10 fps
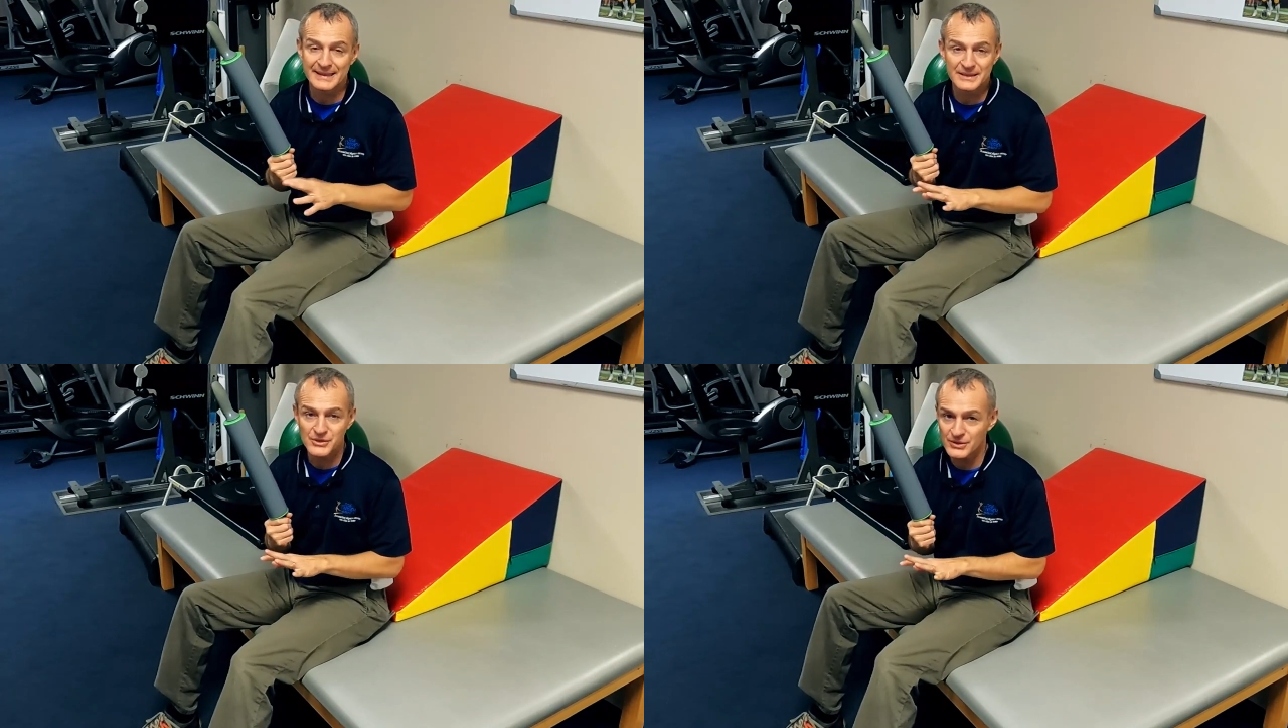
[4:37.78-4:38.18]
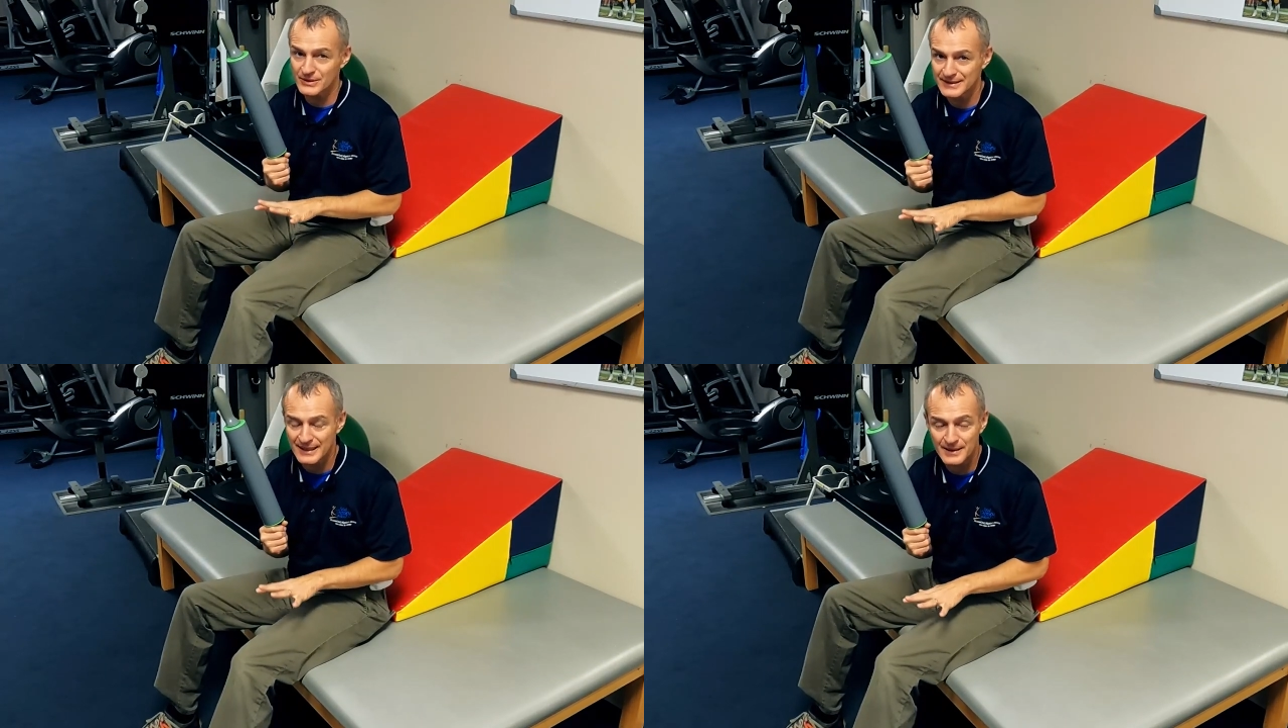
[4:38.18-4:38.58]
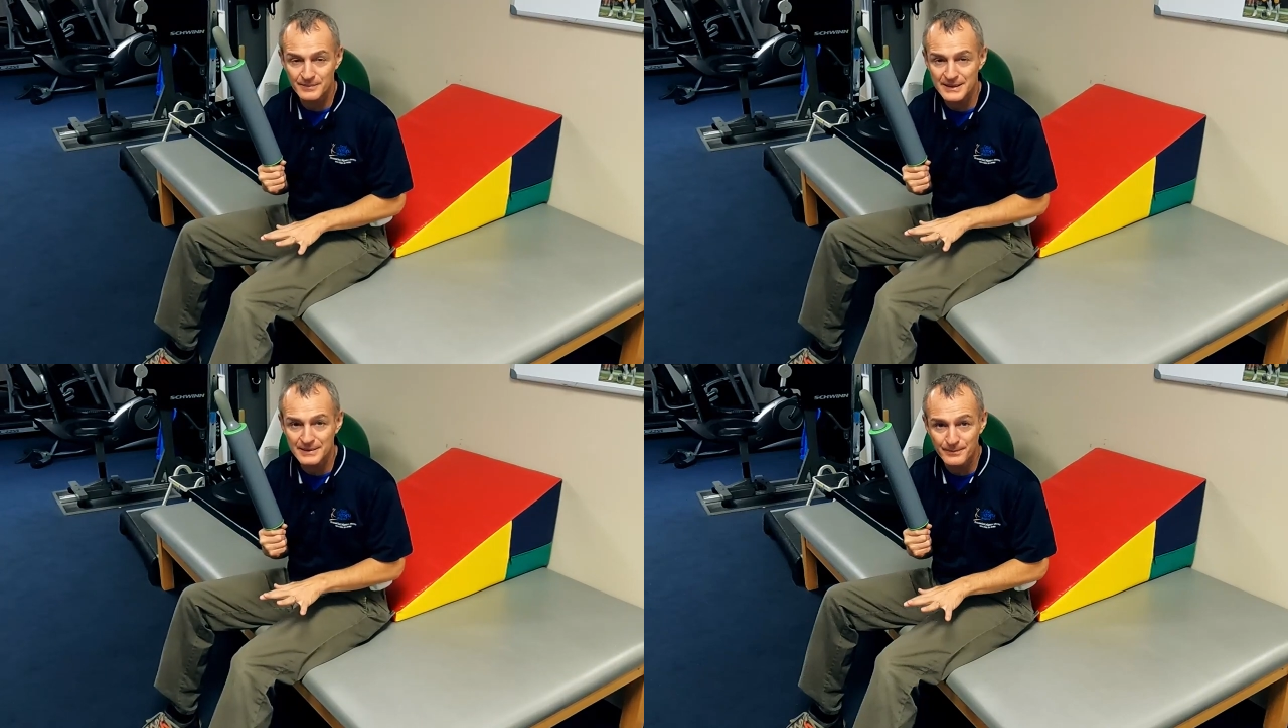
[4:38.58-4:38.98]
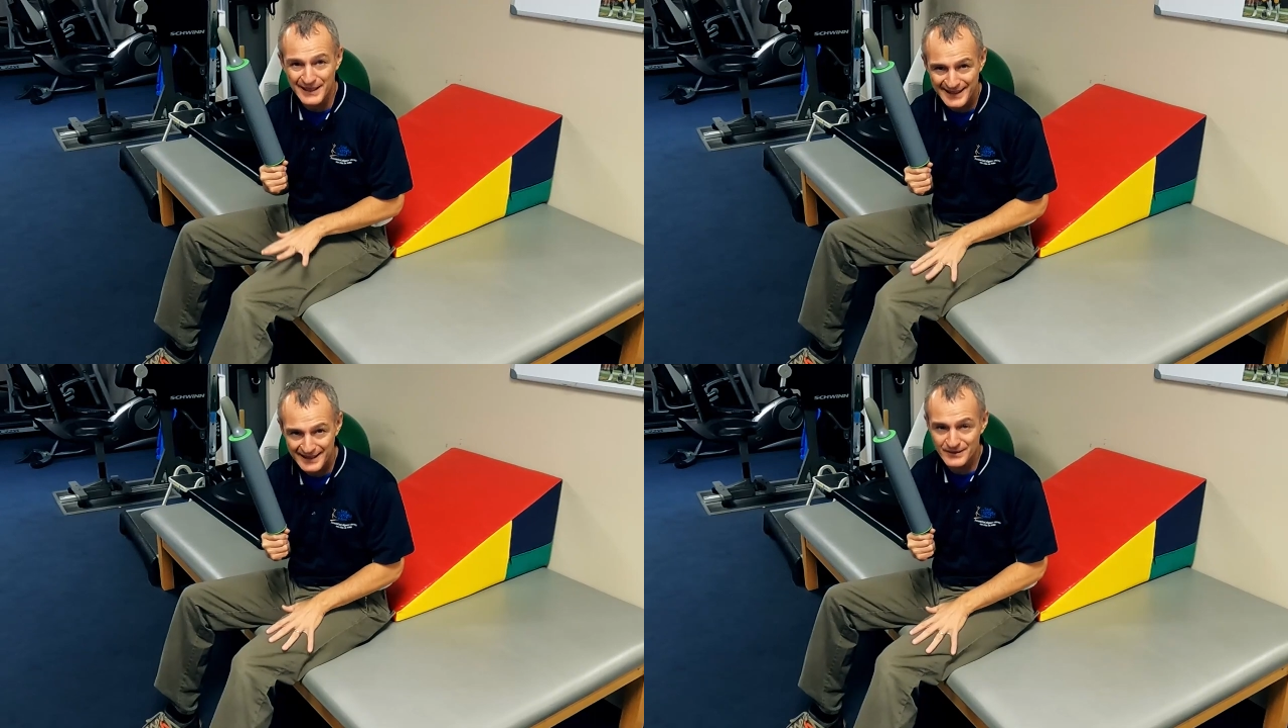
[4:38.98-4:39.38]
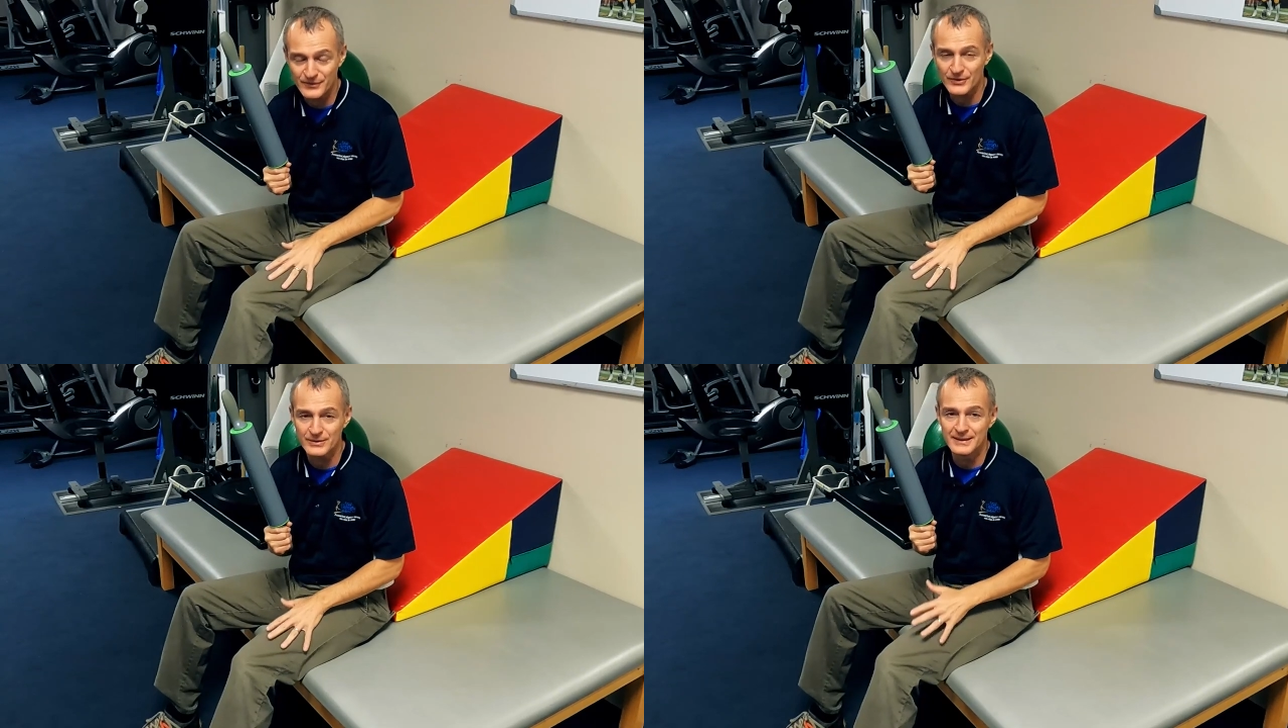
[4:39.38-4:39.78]
It should not be
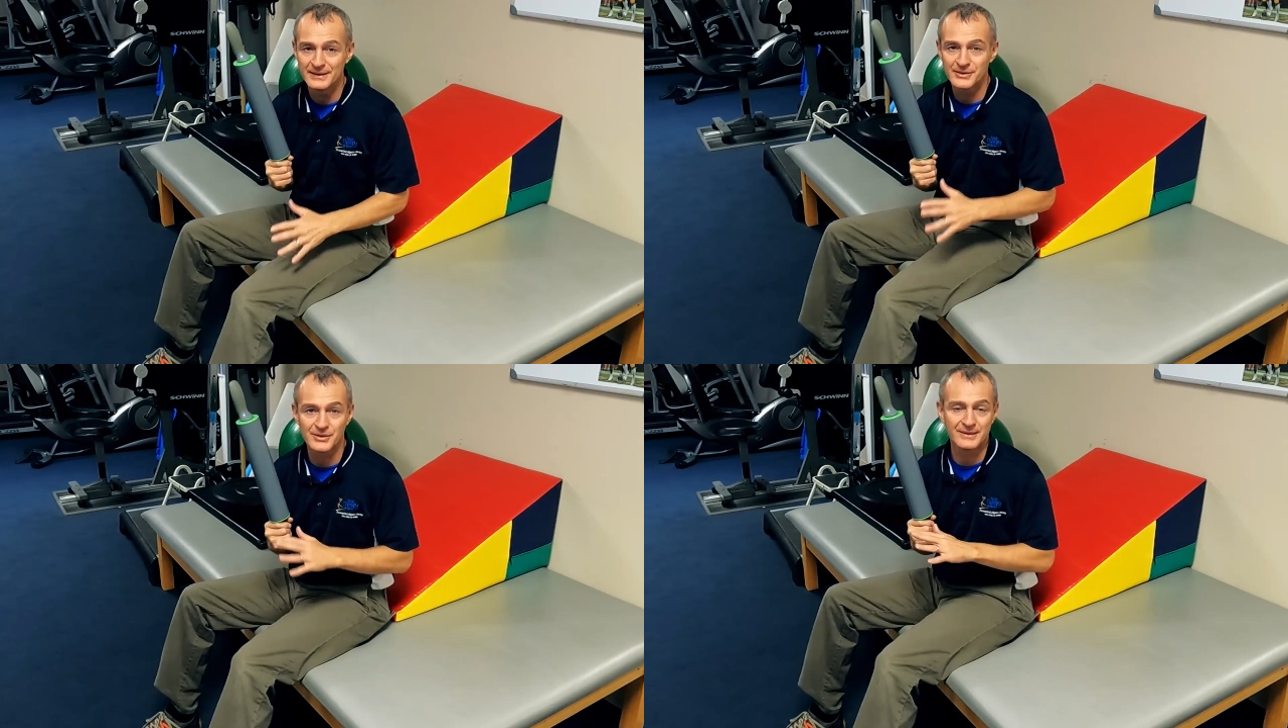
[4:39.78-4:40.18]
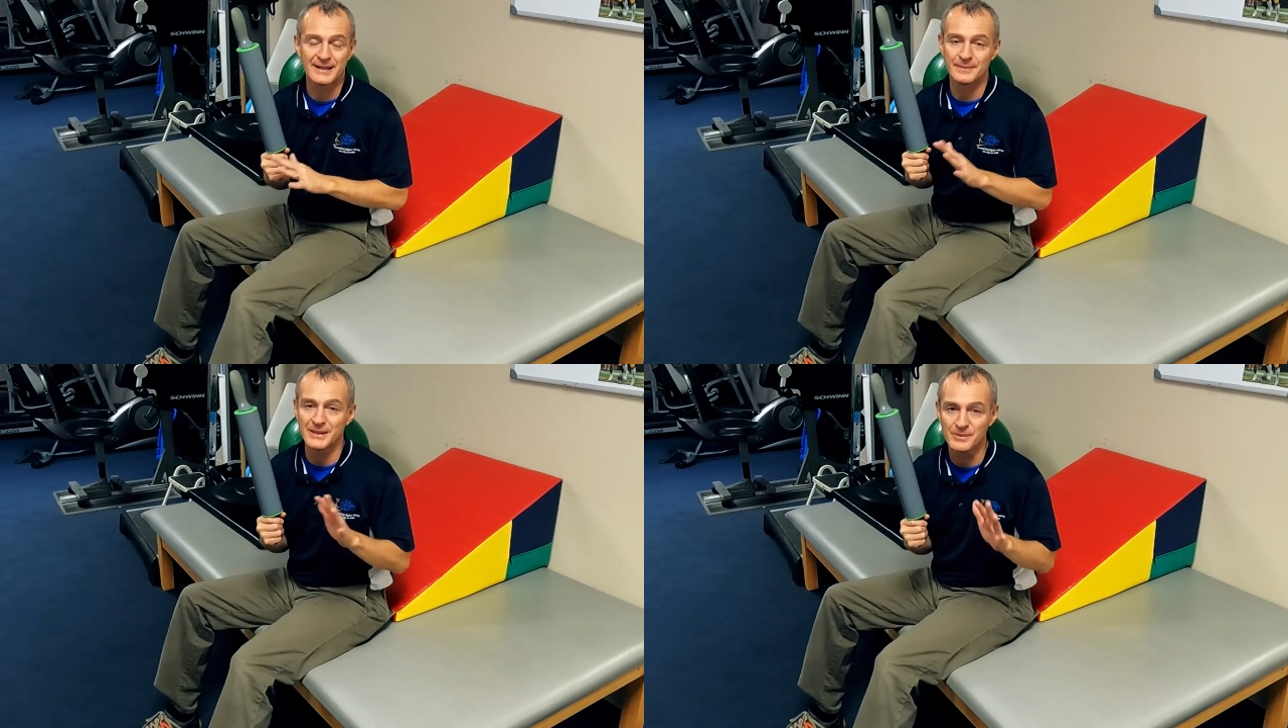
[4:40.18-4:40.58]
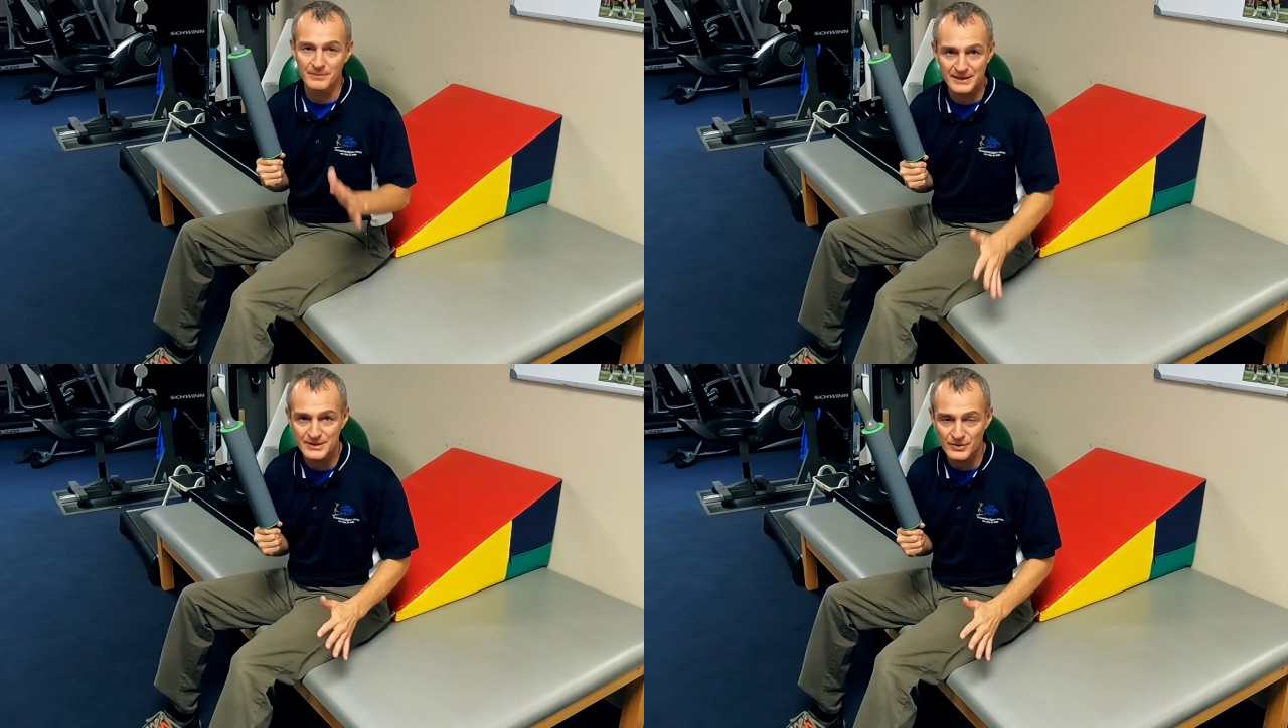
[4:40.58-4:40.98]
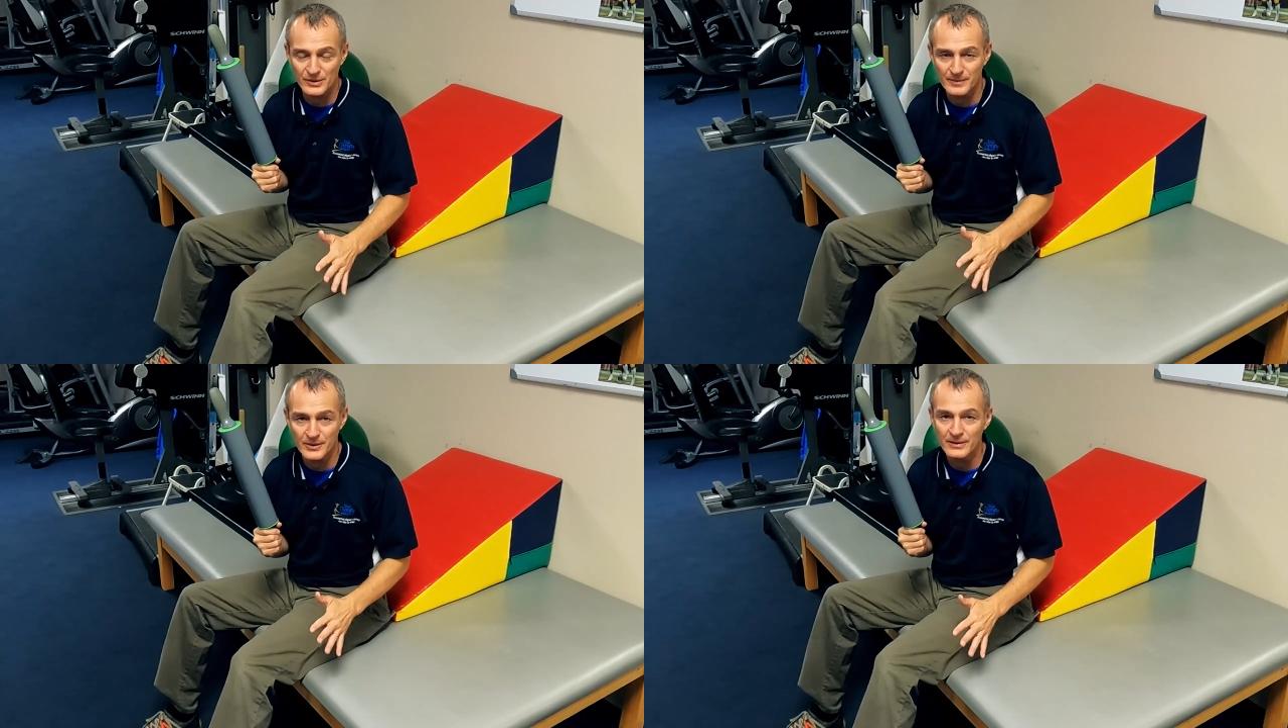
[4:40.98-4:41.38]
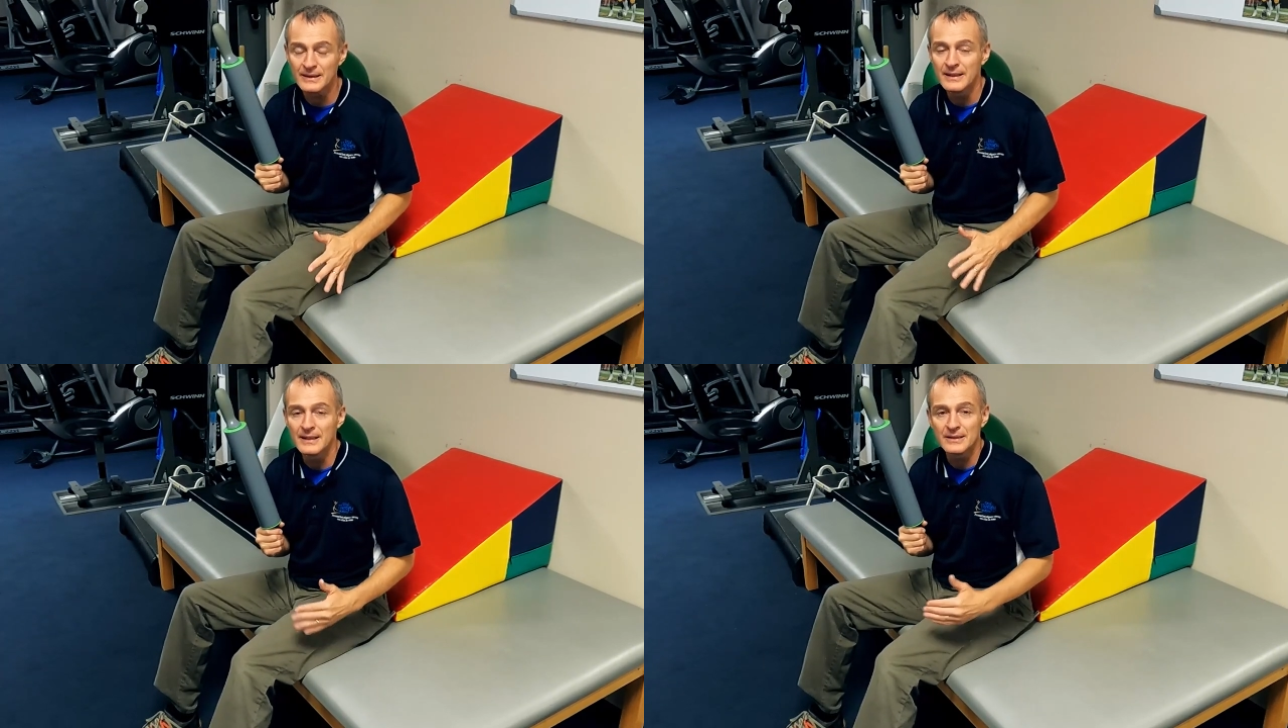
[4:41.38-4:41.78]
painful, should not be
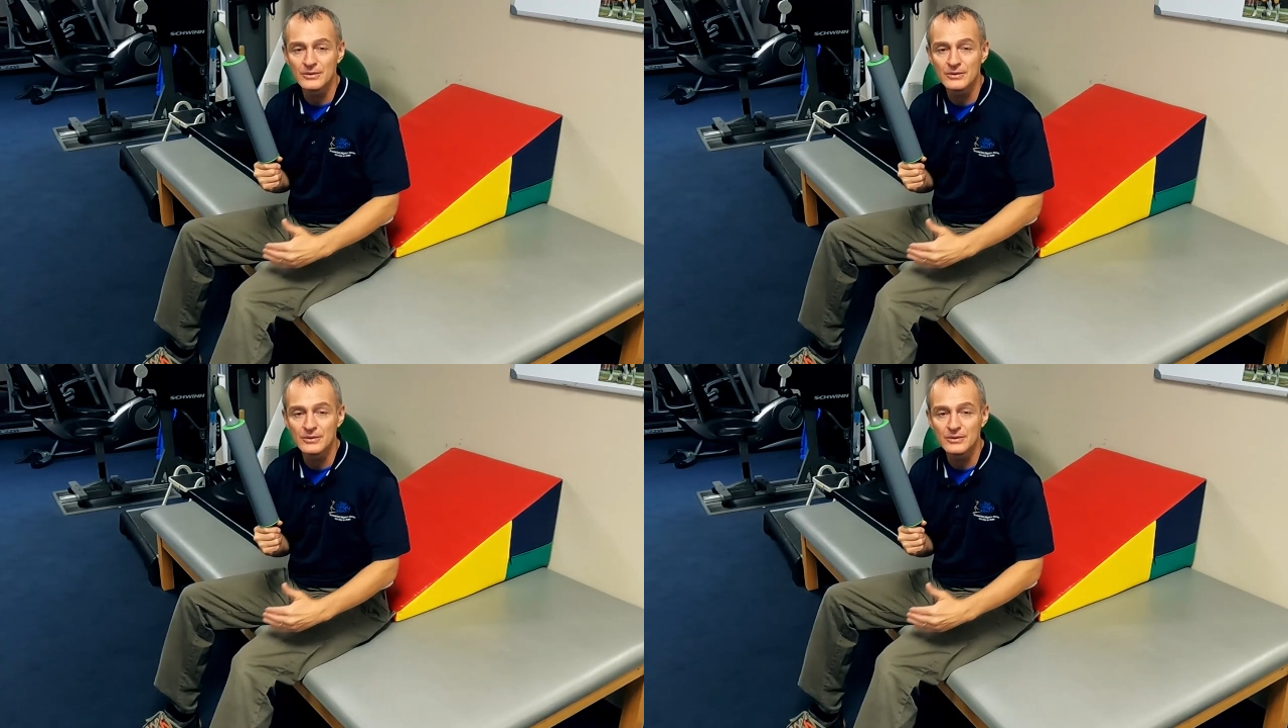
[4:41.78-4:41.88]
miserable.